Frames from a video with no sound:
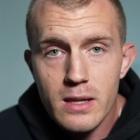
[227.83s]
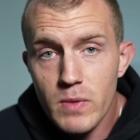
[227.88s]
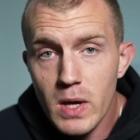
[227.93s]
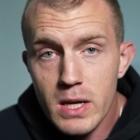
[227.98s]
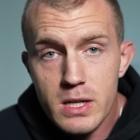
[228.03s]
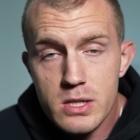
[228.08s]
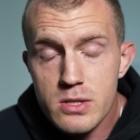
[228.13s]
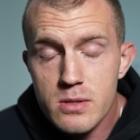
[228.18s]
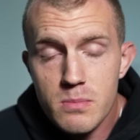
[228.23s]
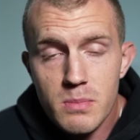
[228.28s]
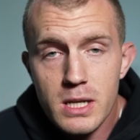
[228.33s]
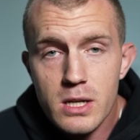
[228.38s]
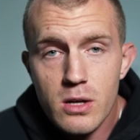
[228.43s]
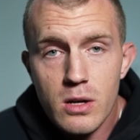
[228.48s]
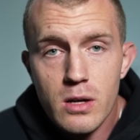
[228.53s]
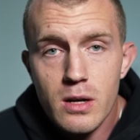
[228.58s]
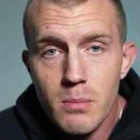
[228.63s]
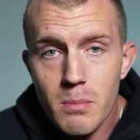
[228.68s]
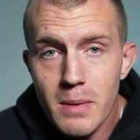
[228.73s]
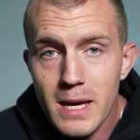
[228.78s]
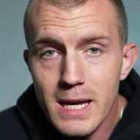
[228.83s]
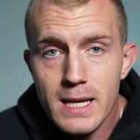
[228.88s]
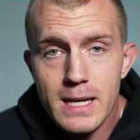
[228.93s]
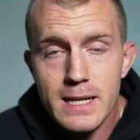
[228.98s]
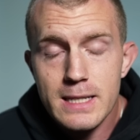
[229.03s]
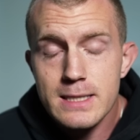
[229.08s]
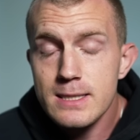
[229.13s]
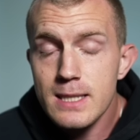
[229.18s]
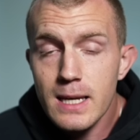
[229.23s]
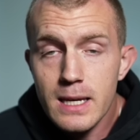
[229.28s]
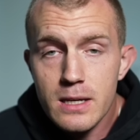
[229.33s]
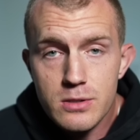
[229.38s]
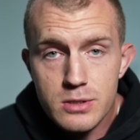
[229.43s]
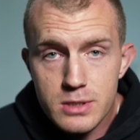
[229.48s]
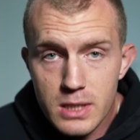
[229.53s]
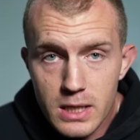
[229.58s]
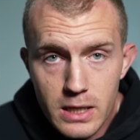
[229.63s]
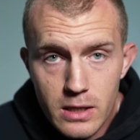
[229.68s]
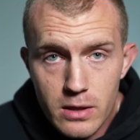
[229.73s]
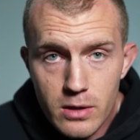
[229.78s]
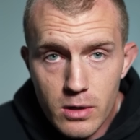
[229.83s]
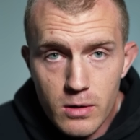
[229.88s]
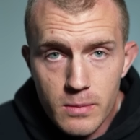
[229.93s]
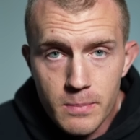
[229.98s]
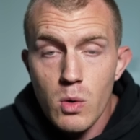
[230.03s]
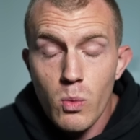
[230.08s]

That doesn't mean you're gonna make any sales either.